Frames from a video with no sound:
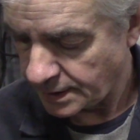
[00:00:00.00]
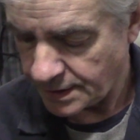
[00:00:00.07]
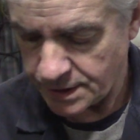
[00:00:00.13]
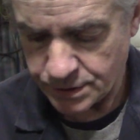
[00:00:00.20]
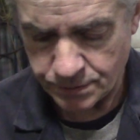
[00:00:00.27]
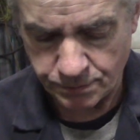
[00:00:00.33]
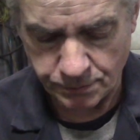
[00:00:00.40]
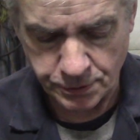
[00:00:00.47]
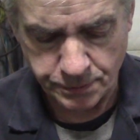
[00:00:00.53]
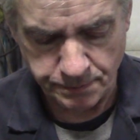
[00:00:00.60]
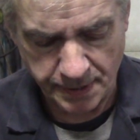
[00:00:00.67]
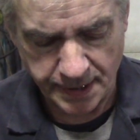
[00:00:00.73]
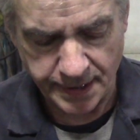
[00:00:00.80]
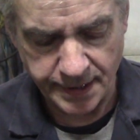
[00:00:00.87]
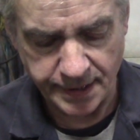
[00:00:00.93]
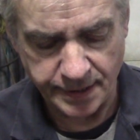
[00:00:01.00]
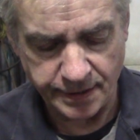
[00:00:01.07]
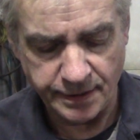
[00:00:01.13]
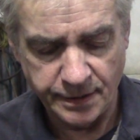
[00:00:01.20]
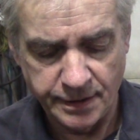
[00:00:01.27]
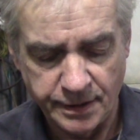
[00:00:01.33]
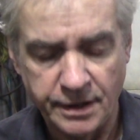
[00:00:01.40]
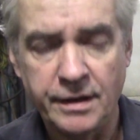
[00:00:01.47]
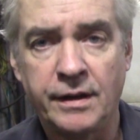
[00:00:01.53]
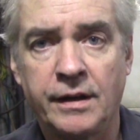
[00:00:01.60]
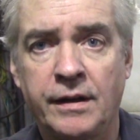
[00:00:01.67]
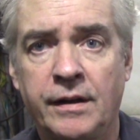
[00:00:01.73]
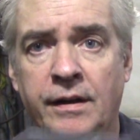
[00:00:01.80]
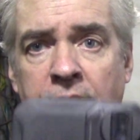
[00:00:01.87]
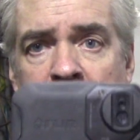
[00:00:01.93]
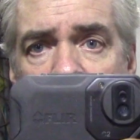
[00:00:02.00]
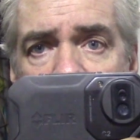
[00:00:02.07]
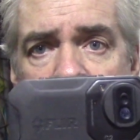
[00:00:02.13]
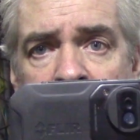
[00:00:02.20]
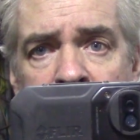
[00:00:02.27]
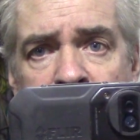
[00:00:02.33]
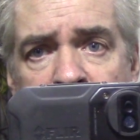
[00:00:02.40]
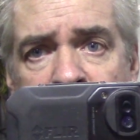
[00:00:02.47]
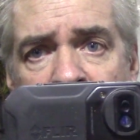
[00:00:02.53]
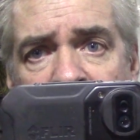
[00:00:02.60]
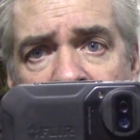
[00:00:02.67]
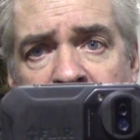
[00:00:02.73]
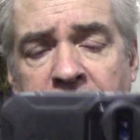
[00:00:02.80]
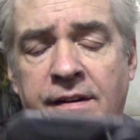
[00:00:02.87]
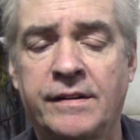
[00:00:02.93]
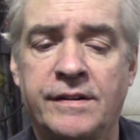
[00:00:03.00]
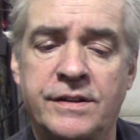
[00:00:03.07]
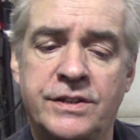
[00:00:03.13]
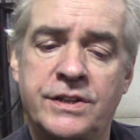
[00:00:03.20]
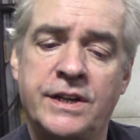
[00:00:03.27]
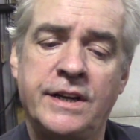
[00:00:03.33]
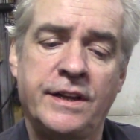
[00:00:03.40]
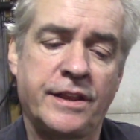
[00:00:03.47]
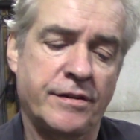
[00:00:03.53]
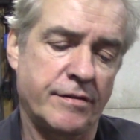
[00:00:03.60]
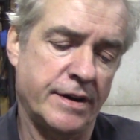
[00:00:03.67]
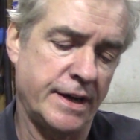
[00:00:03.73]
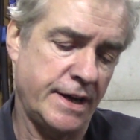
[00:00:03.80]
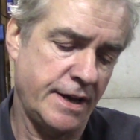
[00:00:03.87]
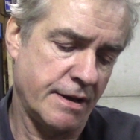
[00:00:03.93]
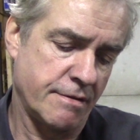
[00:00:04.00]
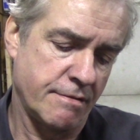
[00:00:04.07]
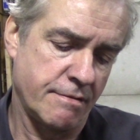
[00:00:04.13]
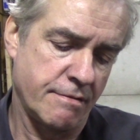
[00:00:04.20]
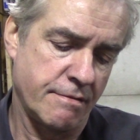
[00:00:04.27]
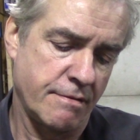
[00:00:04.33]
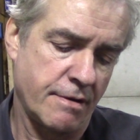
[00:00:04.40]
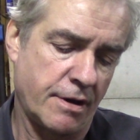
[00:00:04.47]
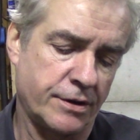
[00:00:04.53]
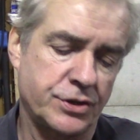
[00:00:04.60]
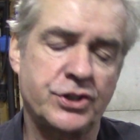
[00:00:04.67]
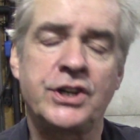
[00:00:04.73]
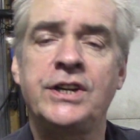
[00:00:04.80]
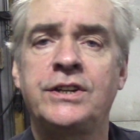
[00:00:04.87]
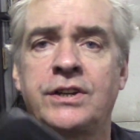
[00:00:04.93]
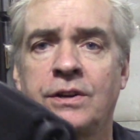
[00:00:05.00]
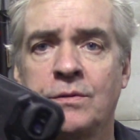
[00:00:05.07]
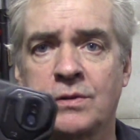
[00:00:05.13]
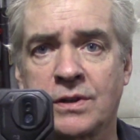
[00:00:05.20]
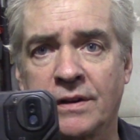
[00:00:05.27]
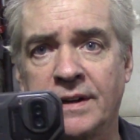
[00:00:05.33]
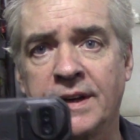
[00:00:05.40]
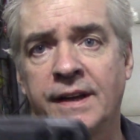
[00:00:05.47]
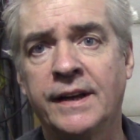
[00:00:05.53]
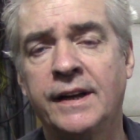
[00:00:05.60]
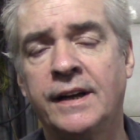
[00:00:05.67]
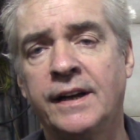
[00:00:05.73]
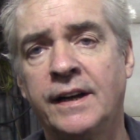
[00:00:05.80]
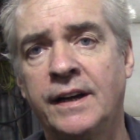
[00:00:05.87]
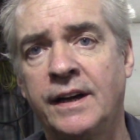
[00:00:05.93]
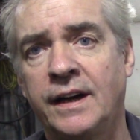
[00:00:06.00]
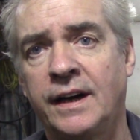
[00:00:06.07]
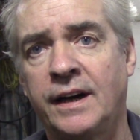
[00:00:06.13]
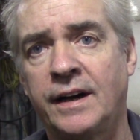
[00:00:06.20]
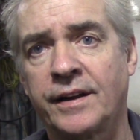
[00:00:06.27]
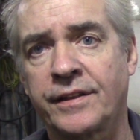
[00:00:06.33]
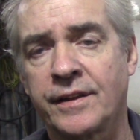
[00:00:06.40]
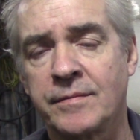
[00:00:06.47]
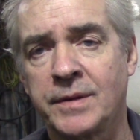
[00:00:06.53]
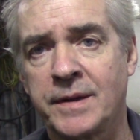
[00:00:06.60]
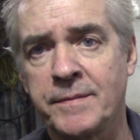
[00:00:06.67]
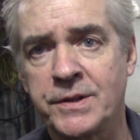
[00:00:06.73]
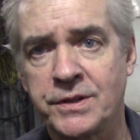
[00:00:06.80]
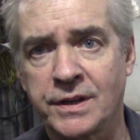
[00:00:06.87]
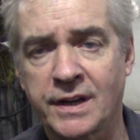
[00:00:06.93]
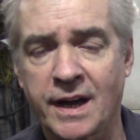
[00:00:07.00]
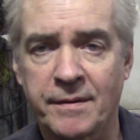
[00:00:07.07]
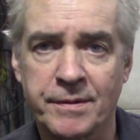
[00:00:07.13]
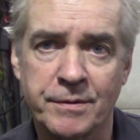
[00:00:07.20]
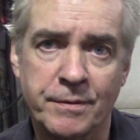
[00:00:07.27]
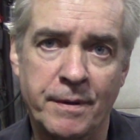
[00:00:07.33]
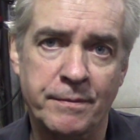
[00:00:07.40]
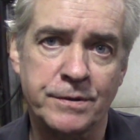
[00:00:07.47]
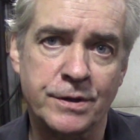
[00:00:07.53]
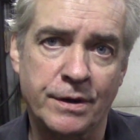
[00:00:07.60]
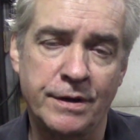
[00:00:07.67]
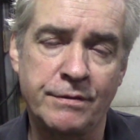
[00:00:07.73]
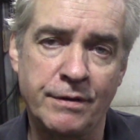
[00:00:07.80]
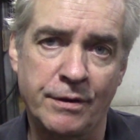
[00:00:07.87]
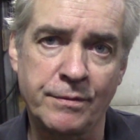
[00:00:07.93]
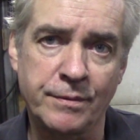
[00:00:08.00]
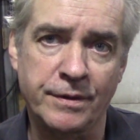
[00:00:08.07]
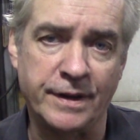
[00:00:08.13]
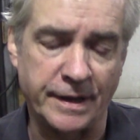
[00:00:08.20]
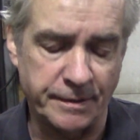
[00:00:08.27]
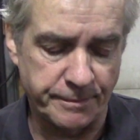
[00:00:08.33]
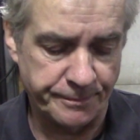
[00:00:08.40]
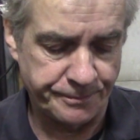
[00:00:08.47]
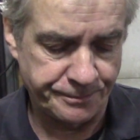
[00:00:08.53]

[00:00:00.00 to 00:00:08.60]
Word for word: this was my FLIR C3 or C2 sorry uh, thermal imaging camera. What was going wrong with it?